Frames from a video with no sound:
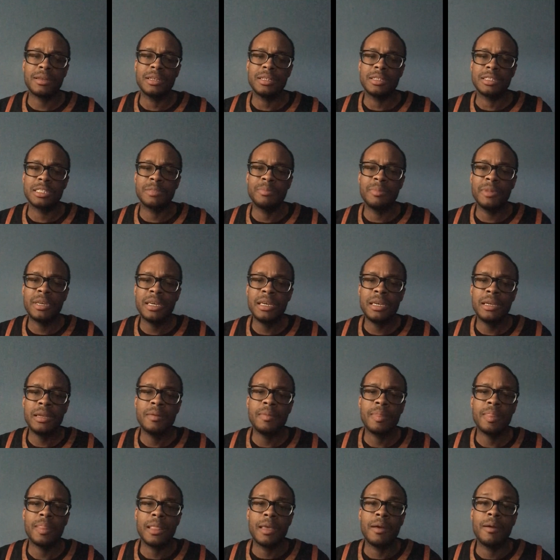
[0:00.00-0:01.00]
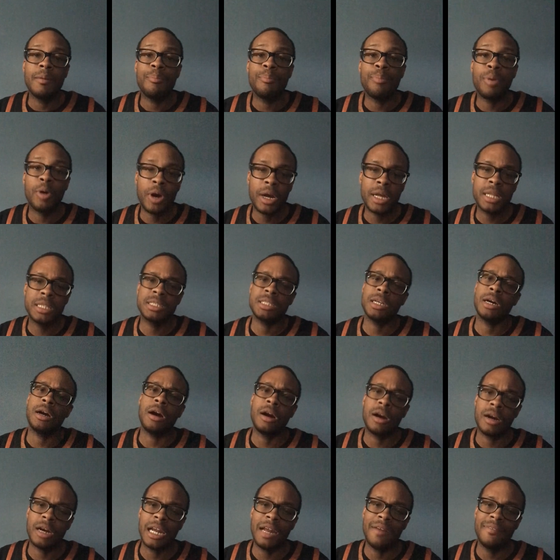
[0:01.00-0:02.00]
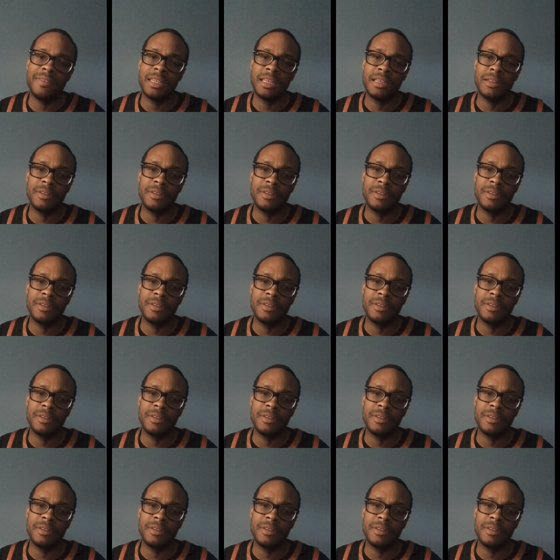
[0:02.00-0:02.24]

to me, points aren't everything.